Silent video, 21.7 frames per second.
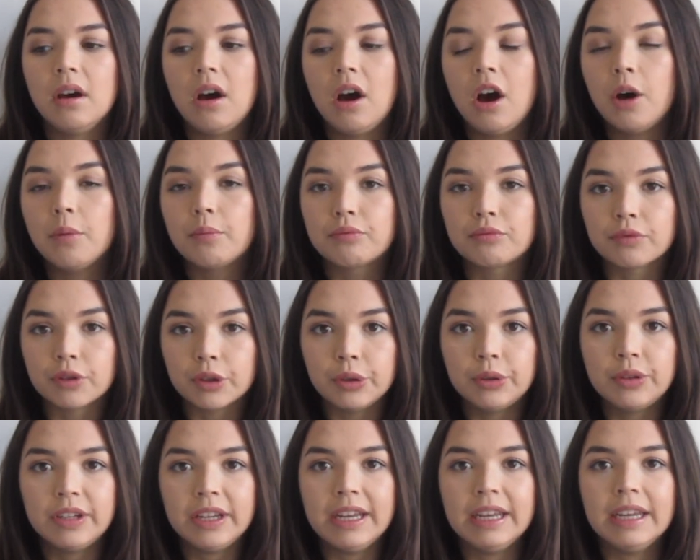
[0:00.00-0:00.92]

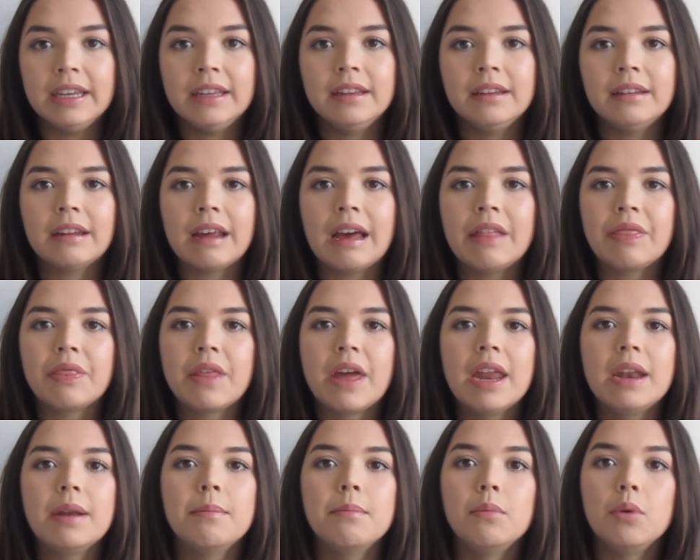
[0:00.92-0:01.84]
uprooted and
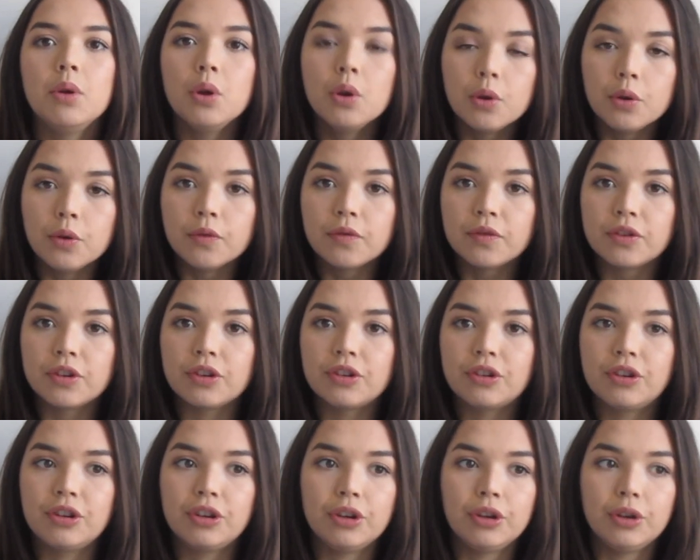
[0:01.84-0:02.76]
then moved
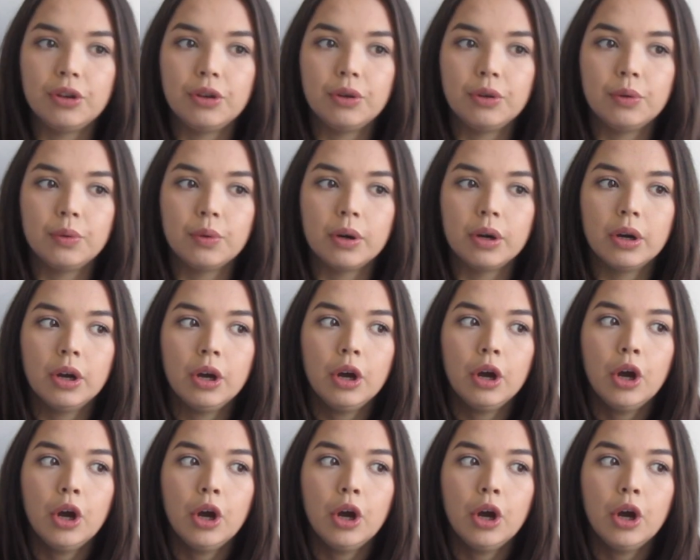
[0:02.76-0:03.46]
to